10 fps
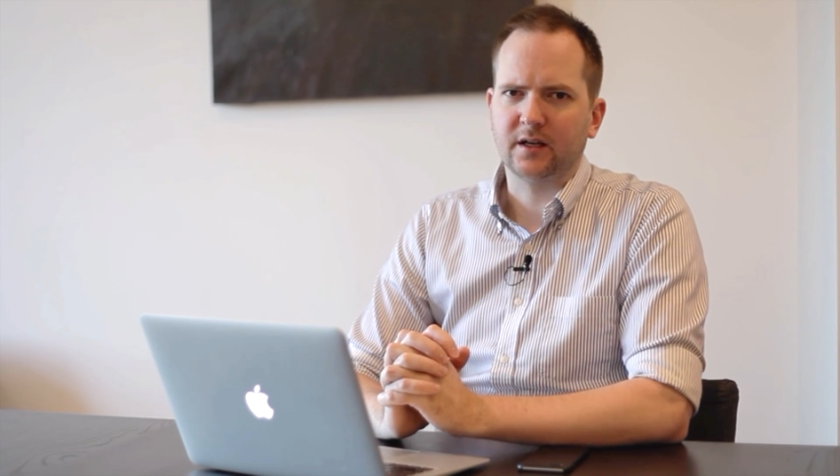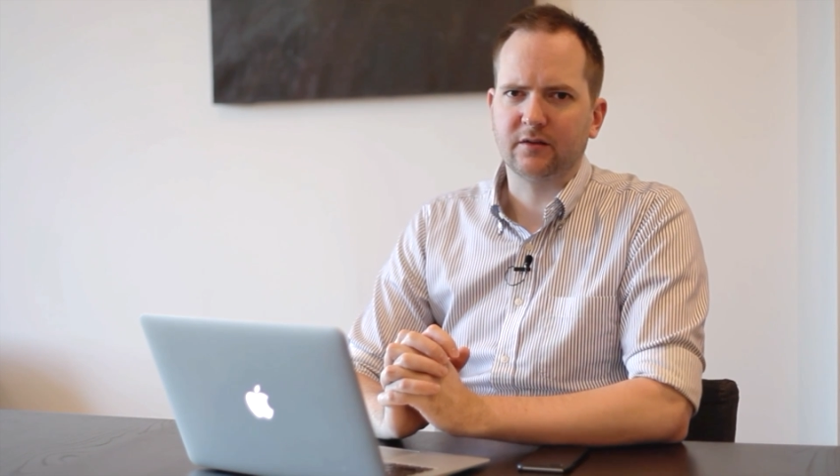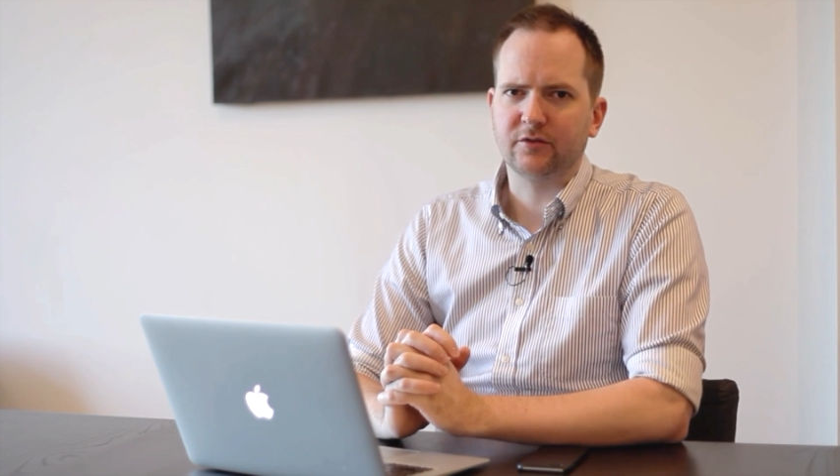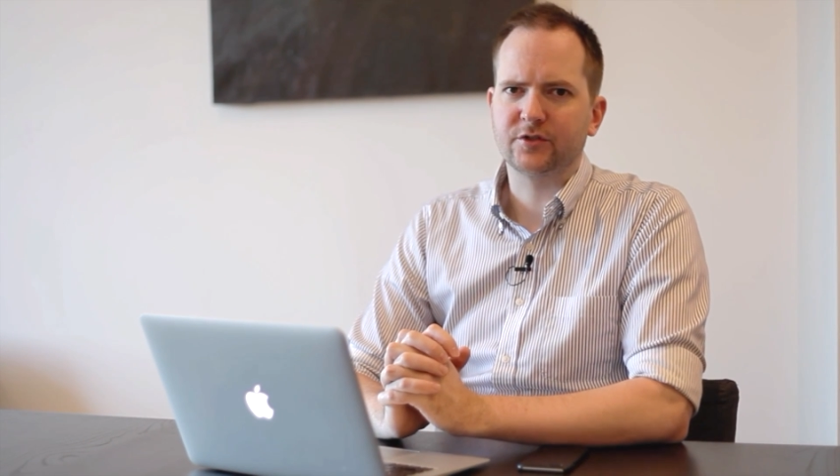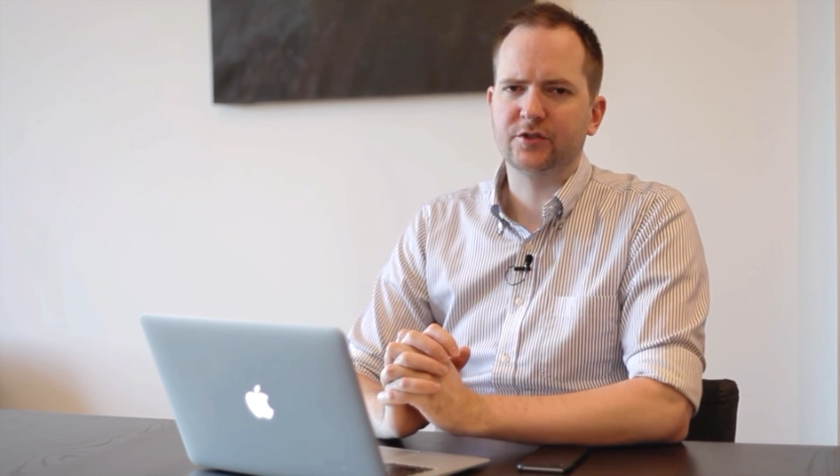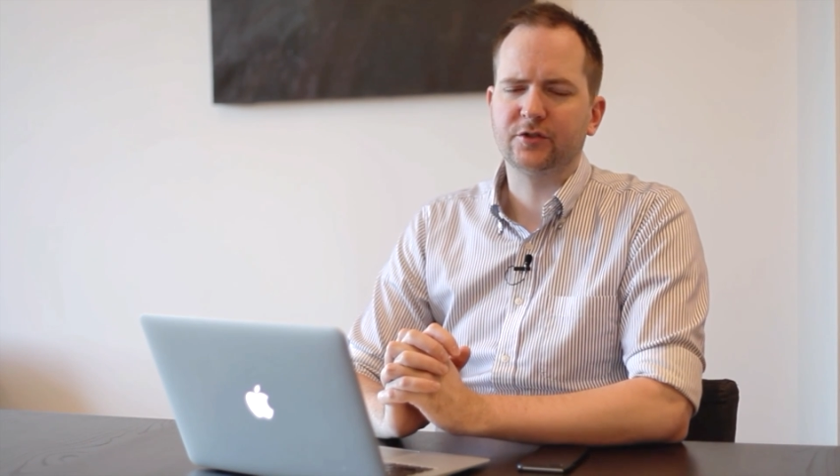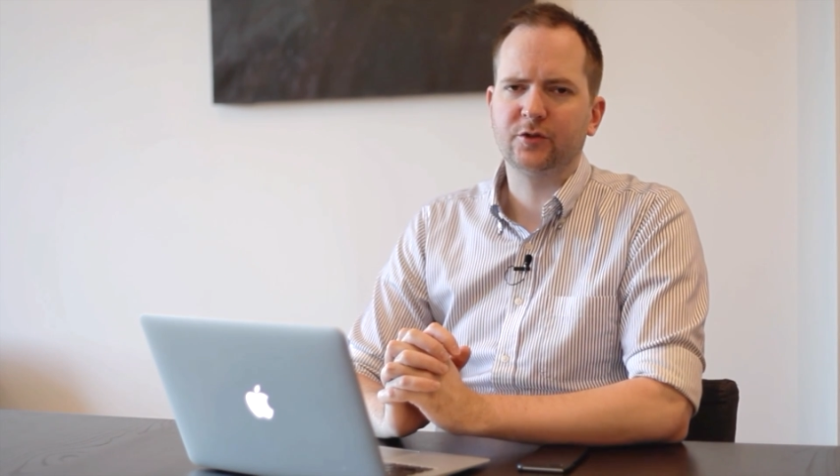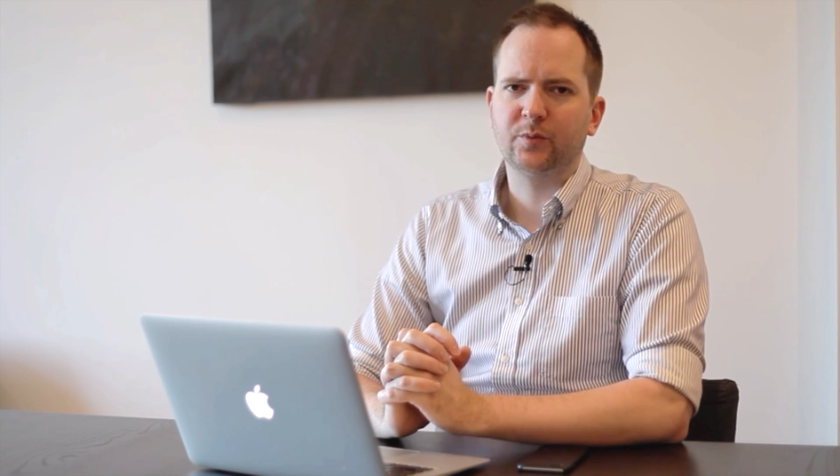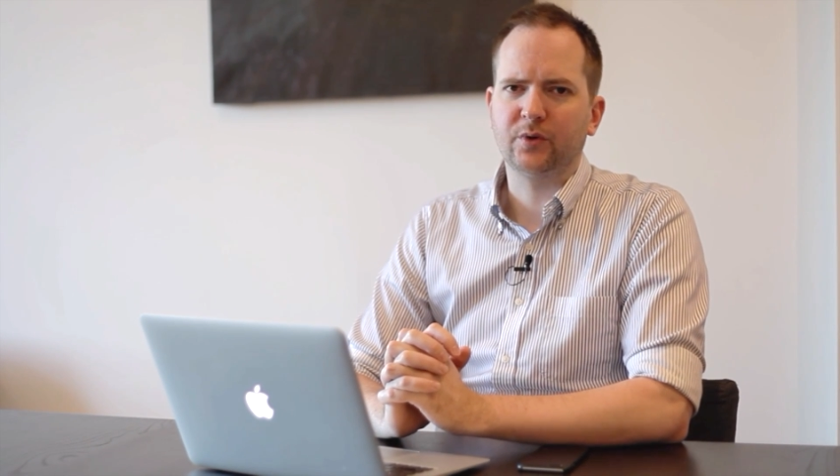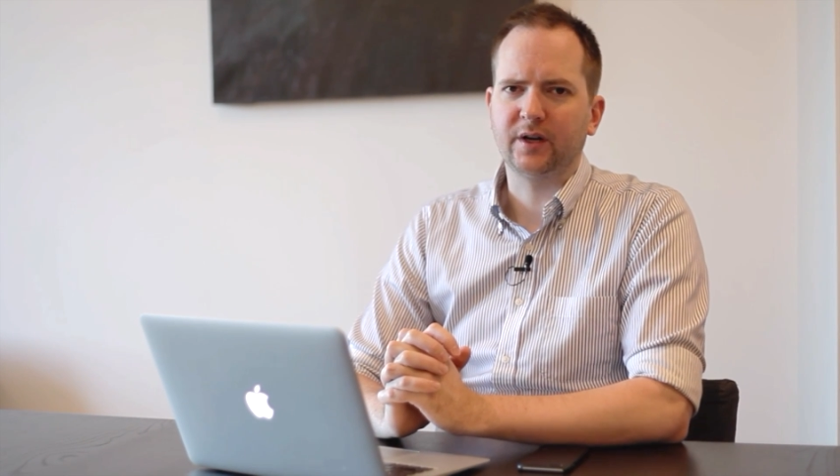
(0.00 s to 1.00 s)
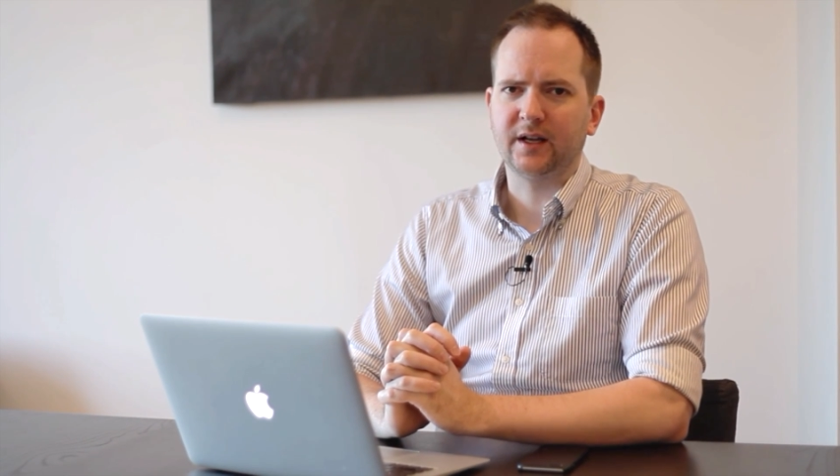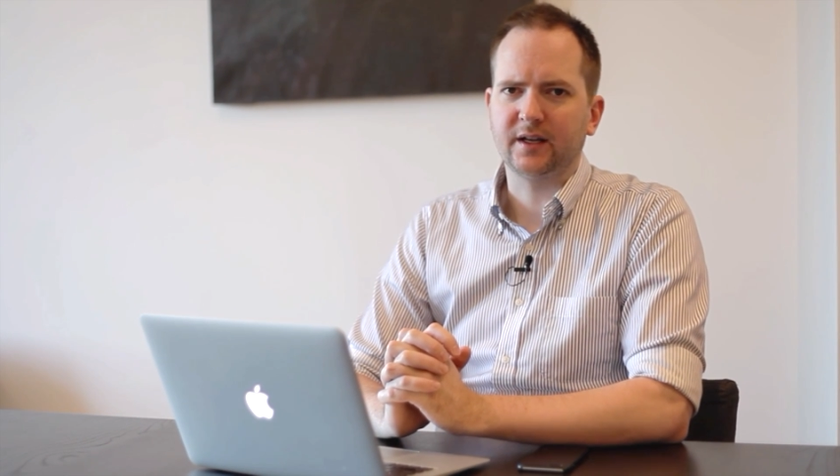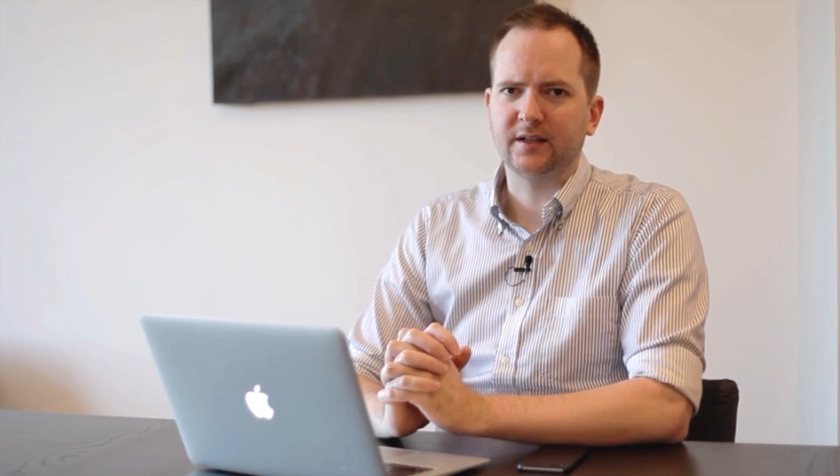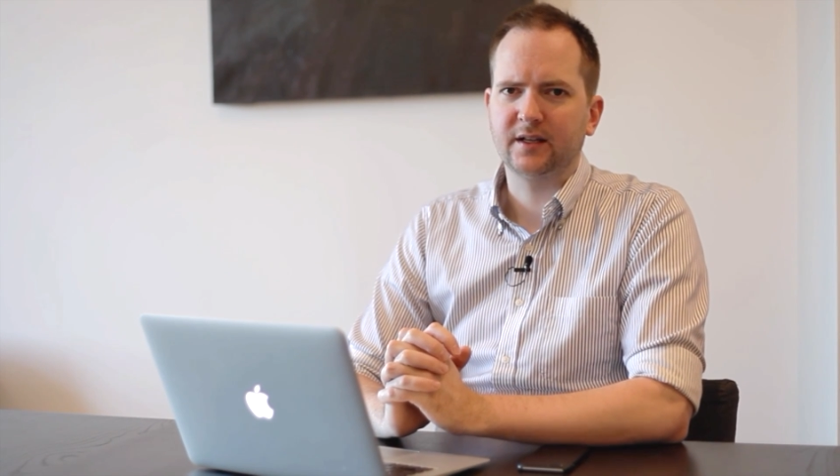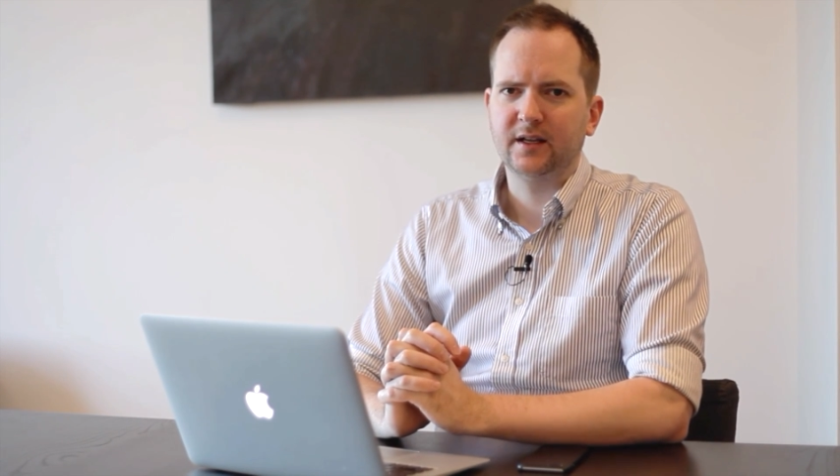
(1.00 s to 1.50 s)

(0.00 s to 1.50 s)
version 2.8